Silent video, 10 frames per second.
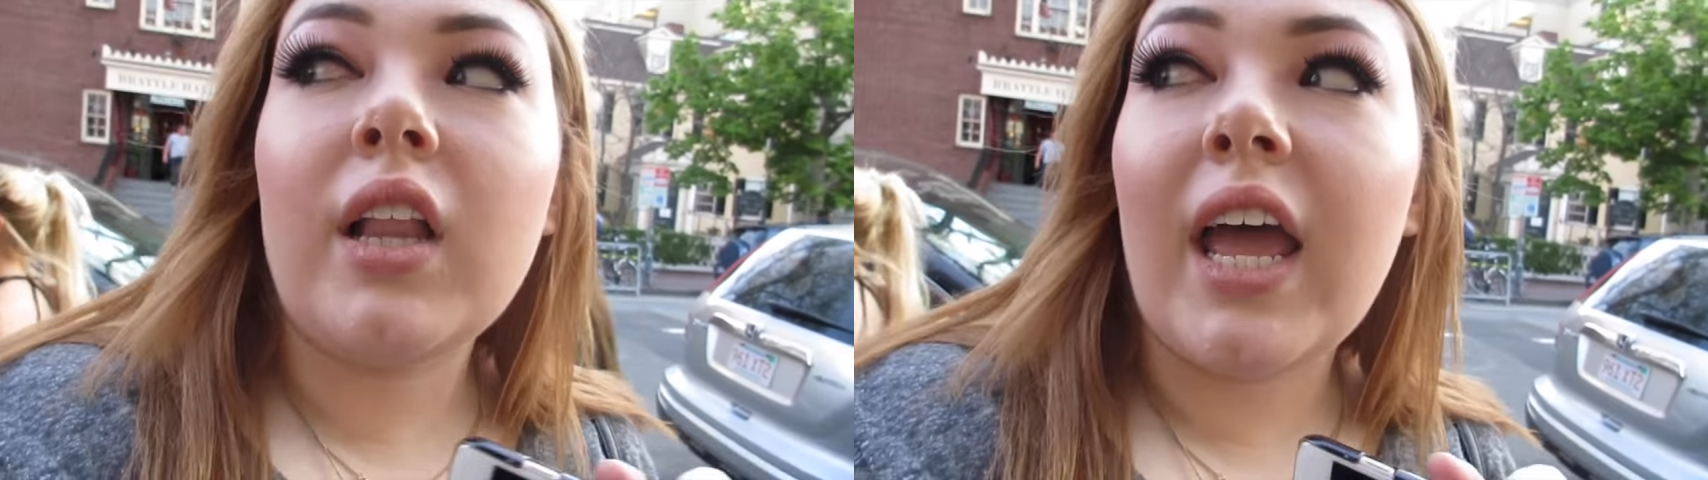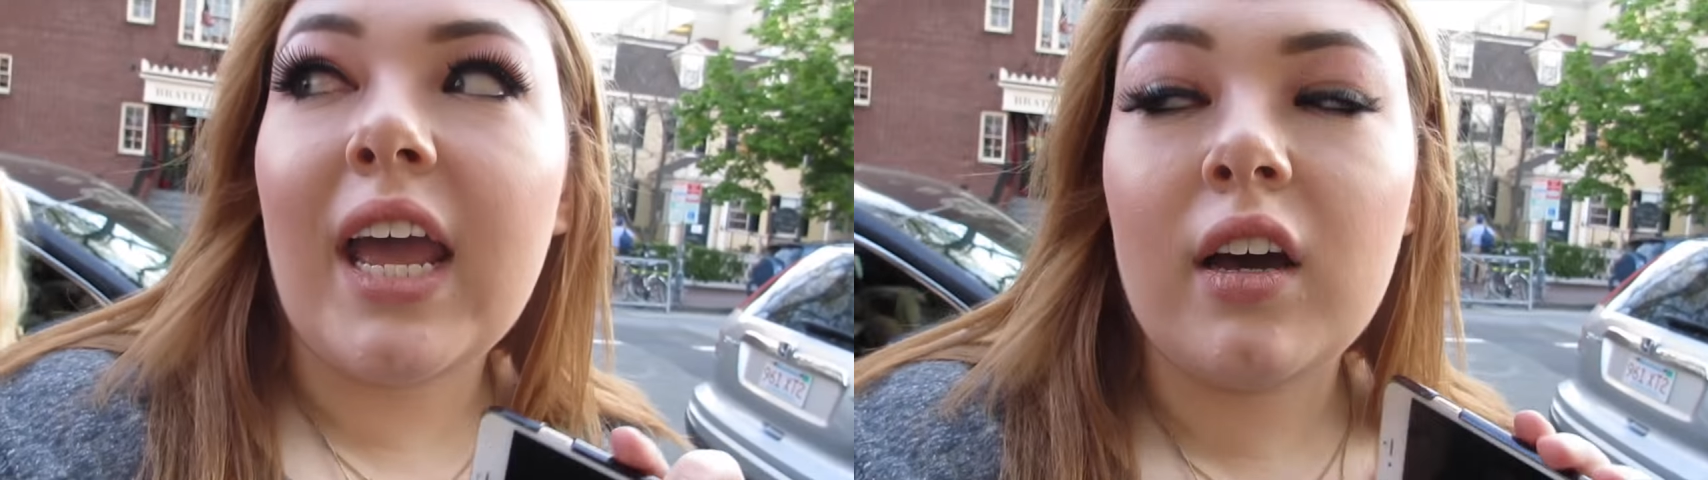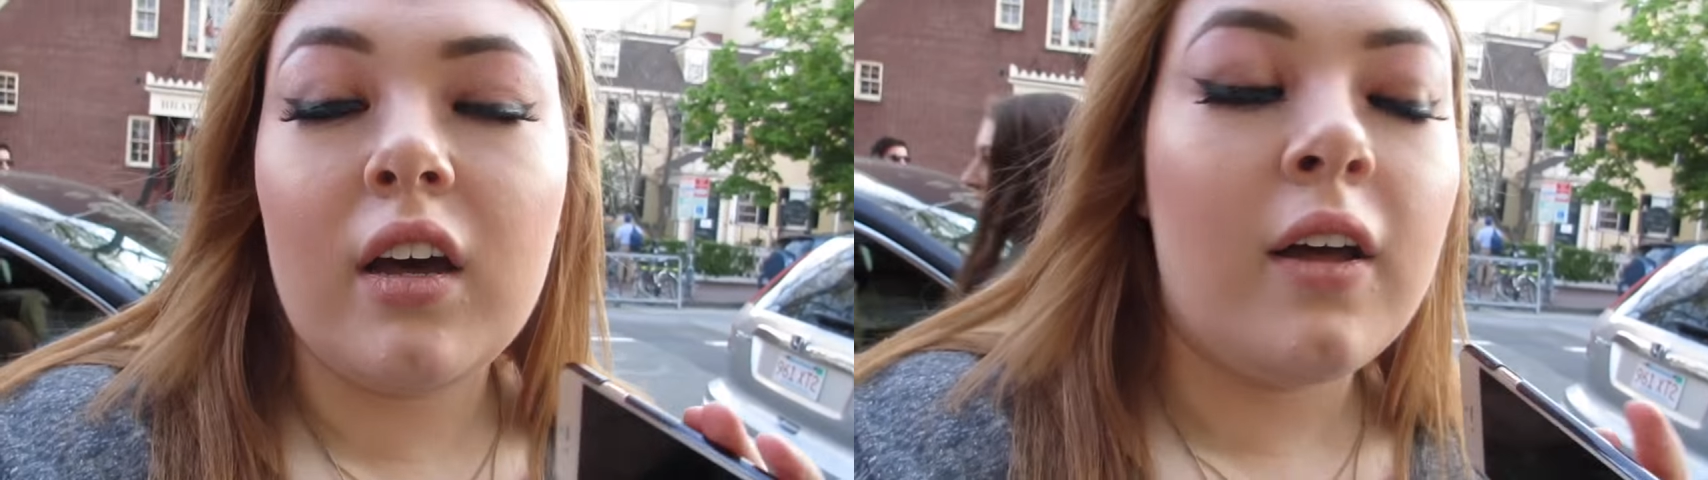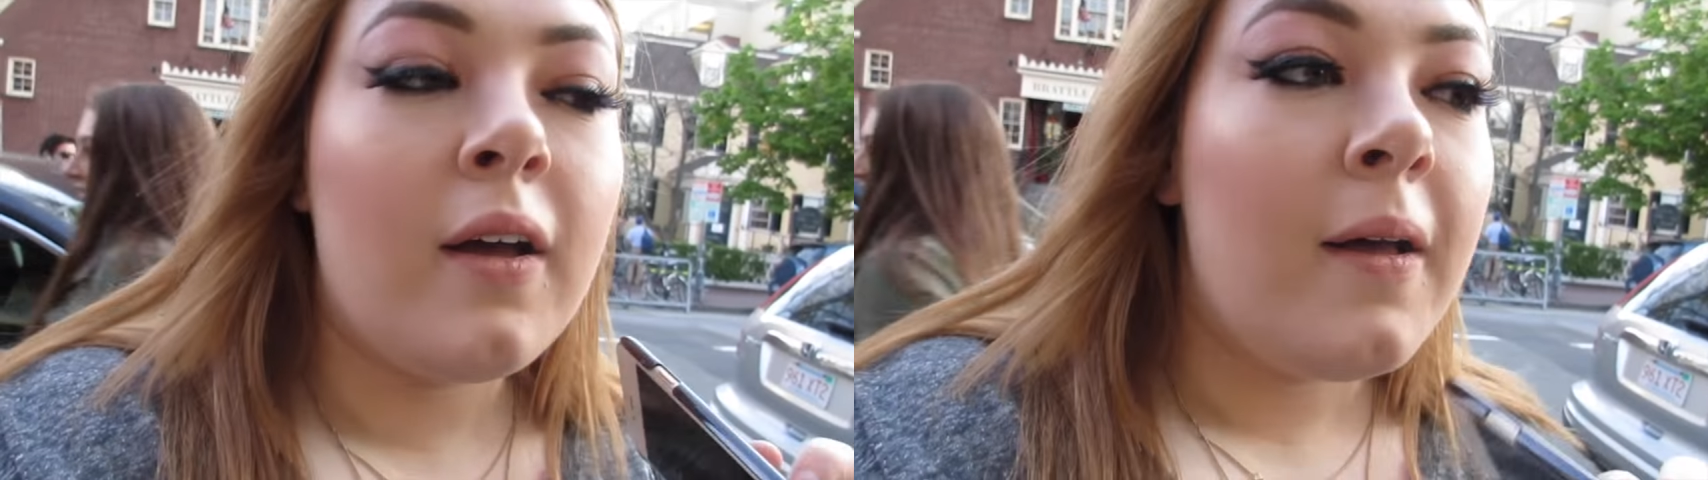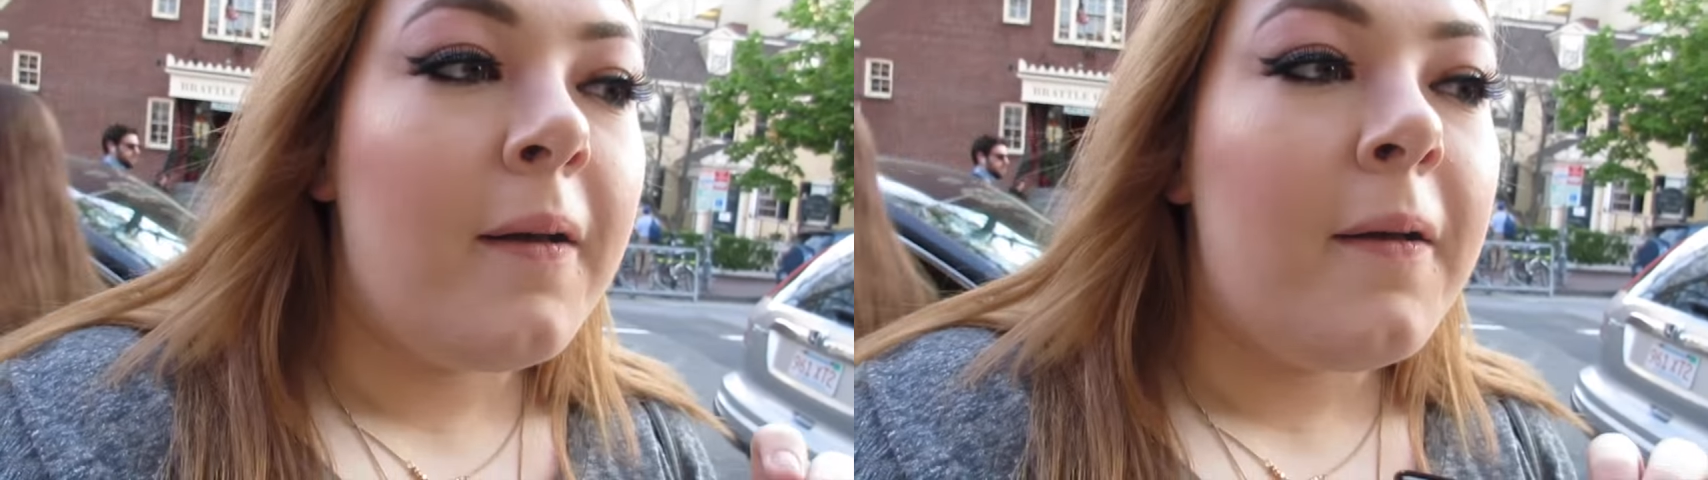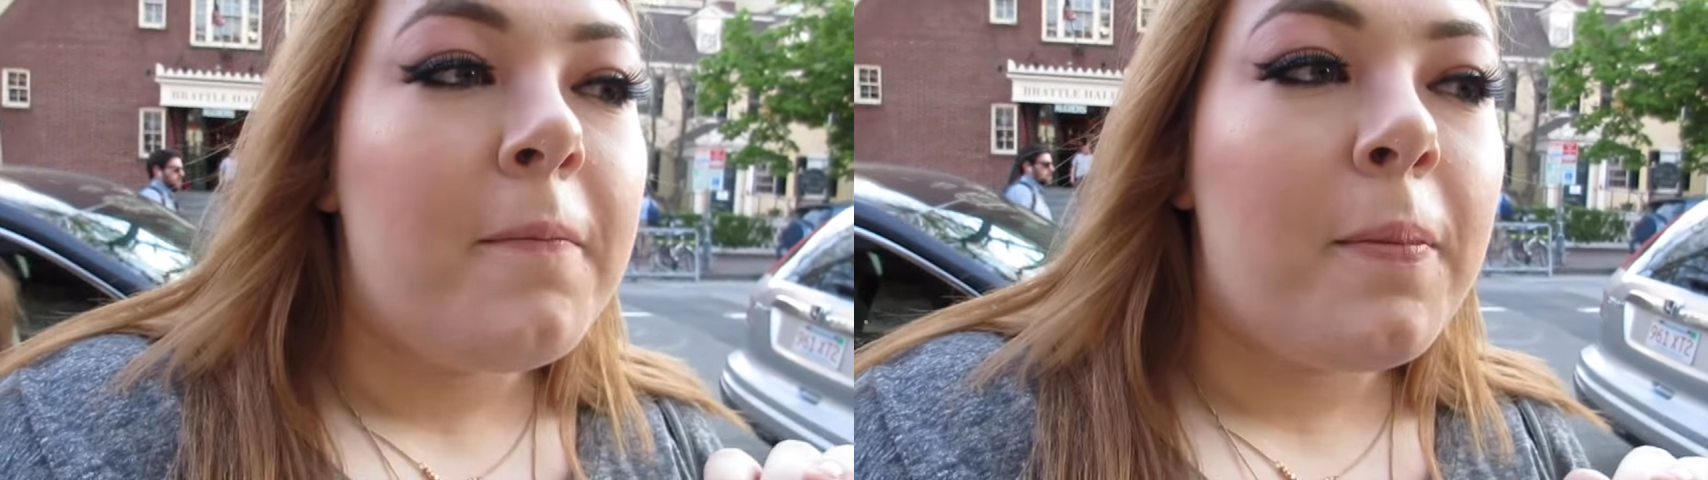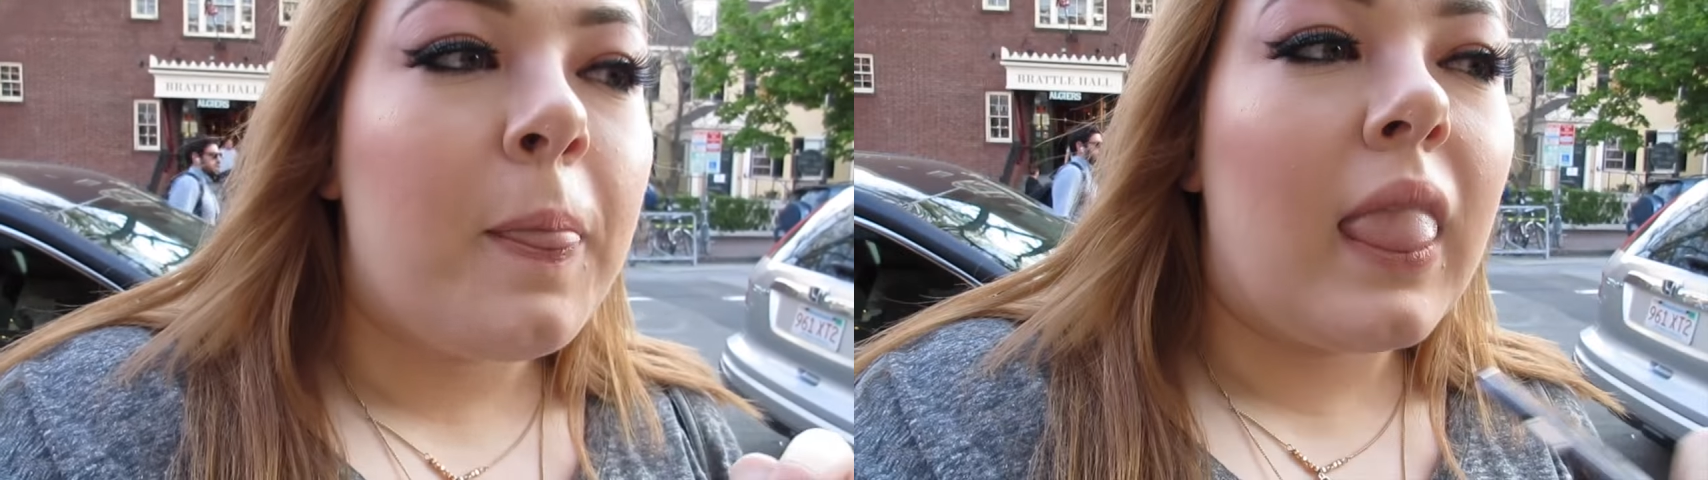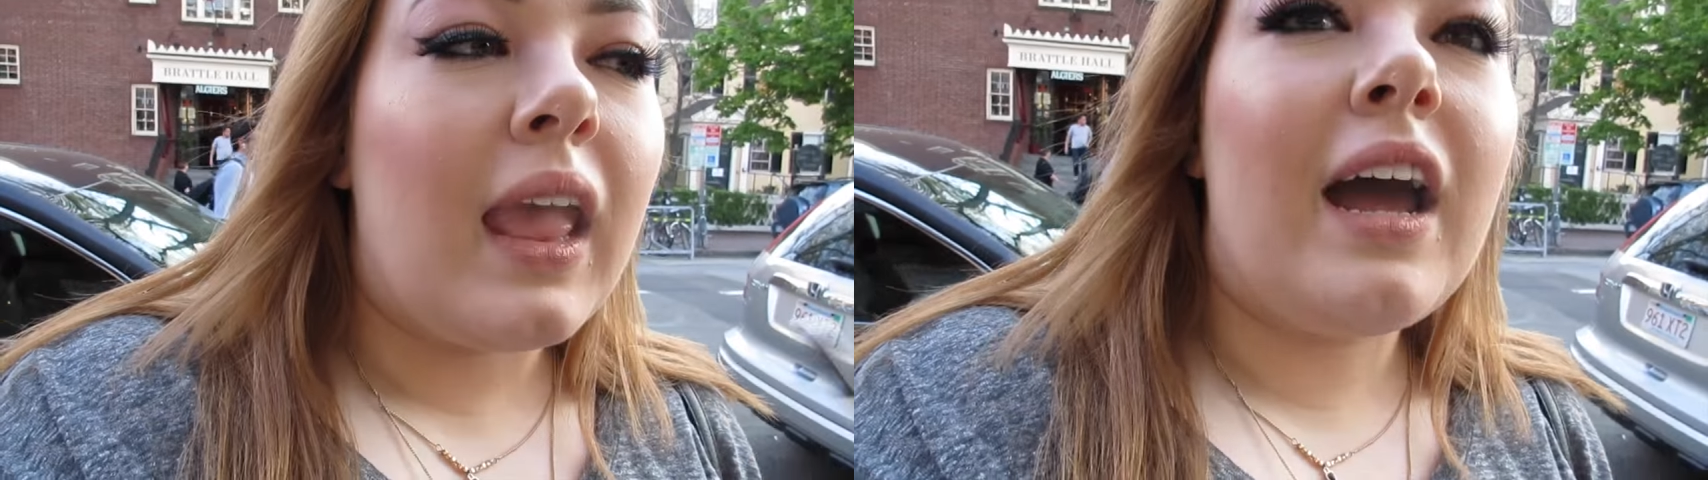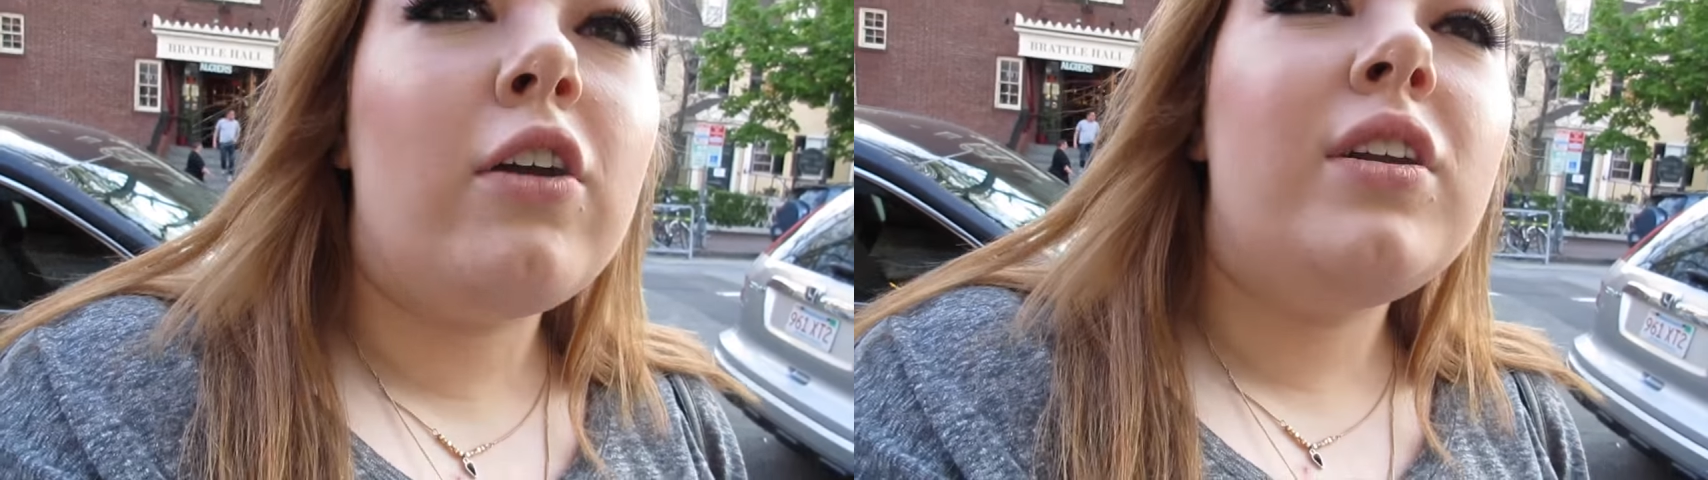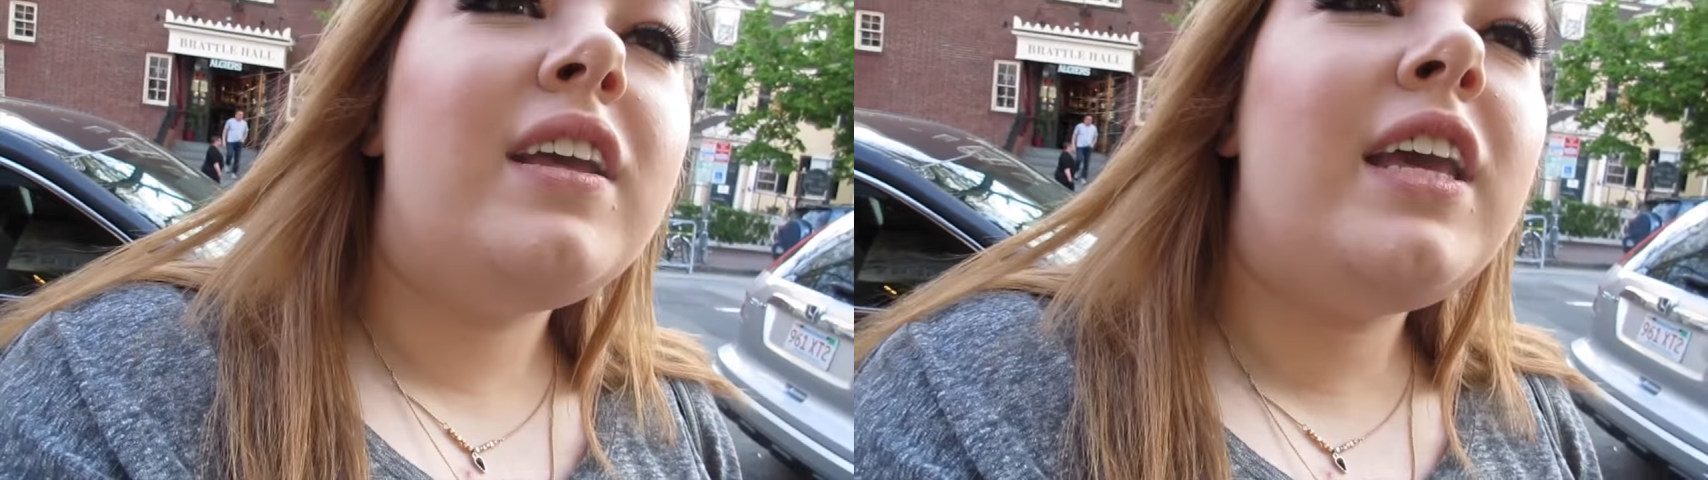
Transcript: like, I don't know.